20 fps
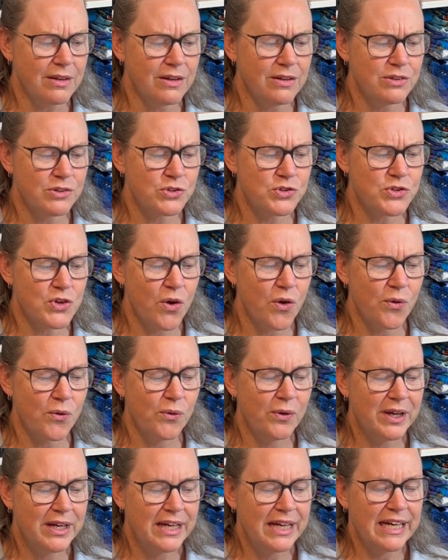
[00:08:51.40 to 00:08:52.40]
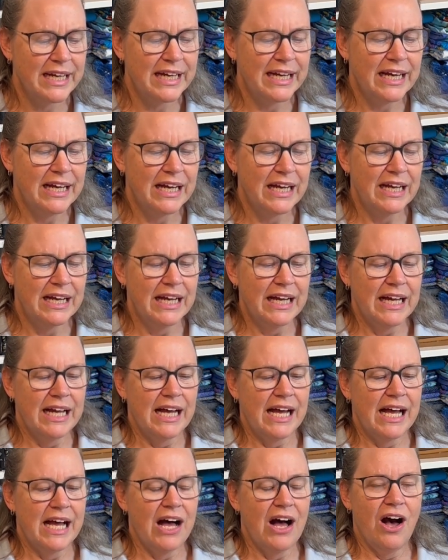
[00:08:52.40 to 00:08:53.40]
So
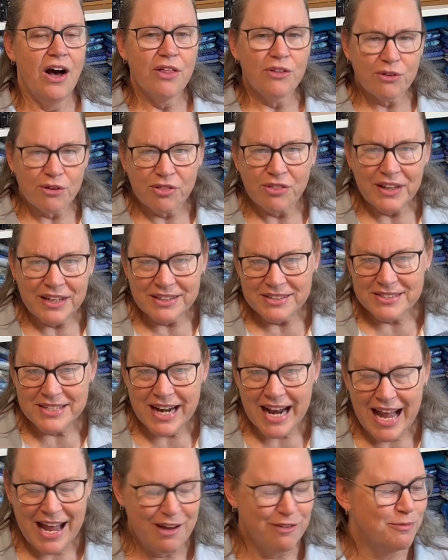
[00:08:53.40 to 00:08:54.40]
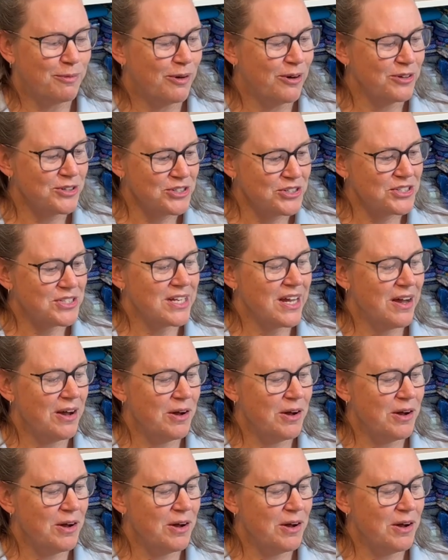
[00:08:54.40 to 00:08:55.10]
other things that I have purchased.